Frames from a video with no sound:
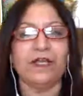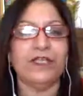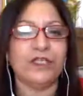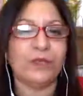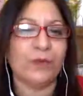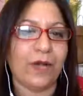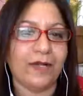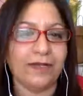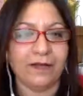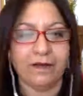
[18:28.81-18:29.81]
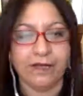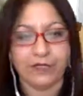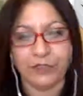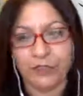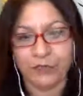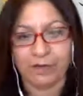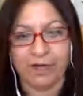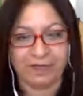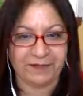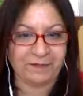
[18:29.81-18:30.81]
is to write a letter to your
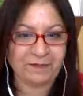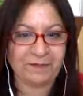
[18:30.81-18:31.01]
body.